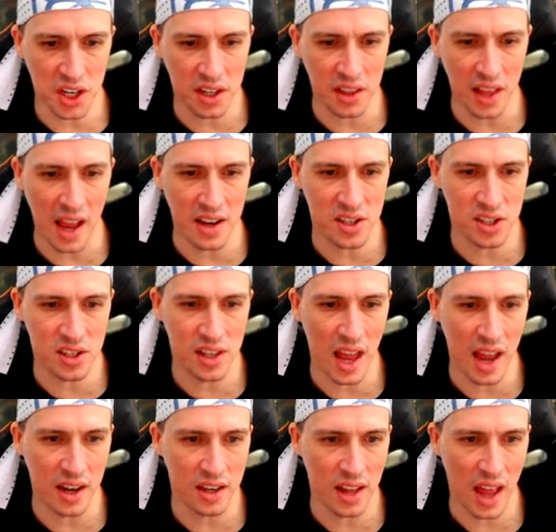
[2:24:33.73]

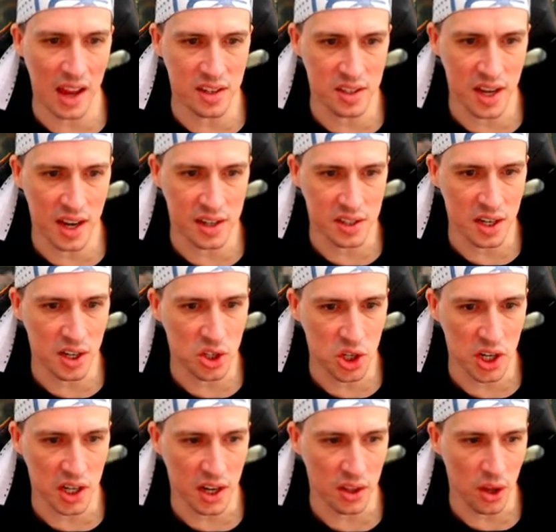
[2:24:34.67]
that sexy
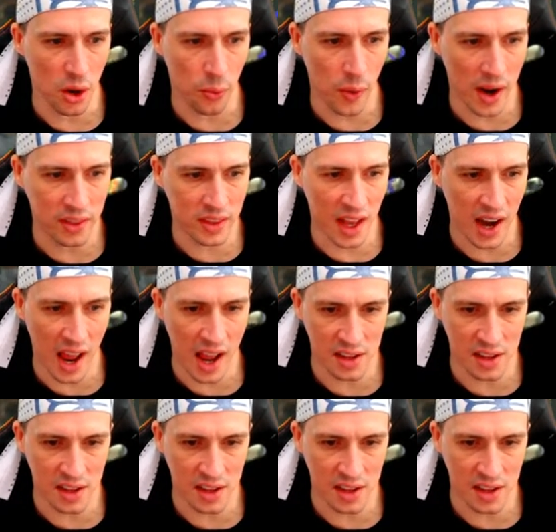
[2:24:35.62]
chick in the red that has